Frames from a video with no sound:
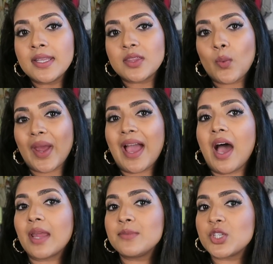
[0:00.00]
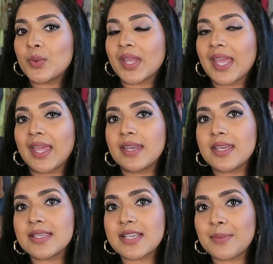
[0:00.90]
The way I'm doing
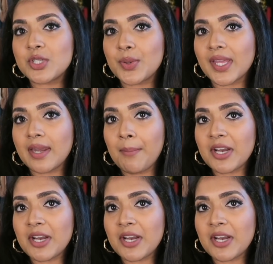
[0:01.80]
it is I'm doing it